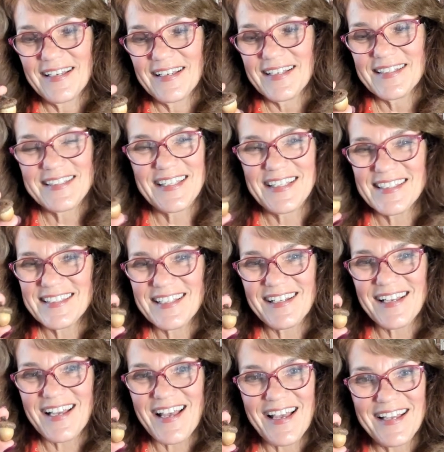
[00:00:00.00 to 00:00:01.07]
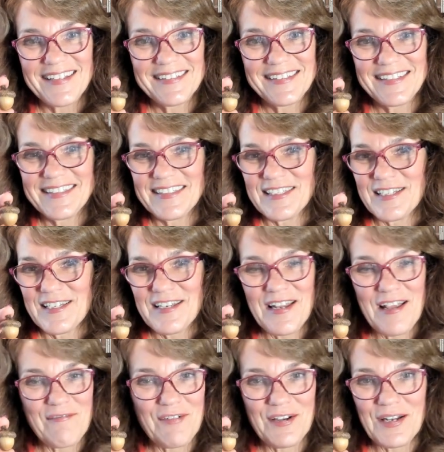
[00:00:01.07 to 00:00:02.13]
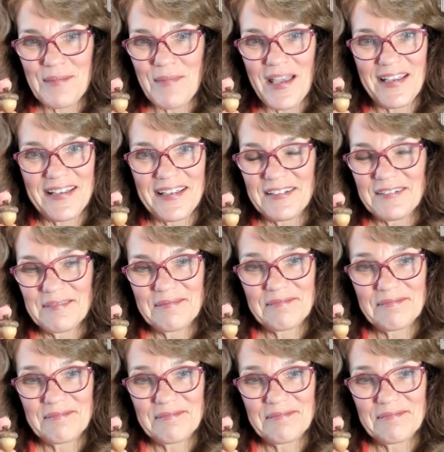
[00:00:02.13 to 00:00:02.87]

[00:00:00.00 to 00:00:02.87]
You see this little guy? He's never going to make it